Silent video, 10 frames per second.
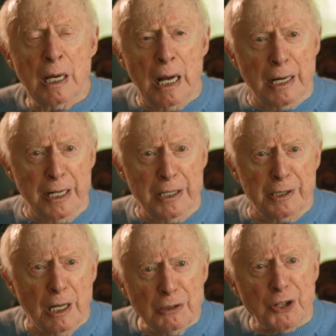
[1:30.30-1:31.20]
and he
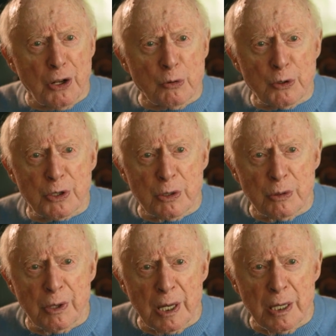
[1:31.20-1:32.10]
does those
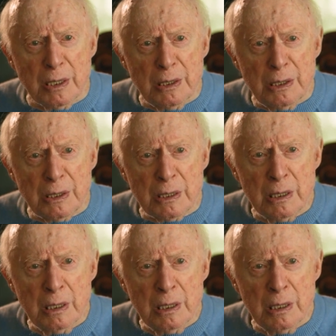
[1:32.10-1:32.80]
two things,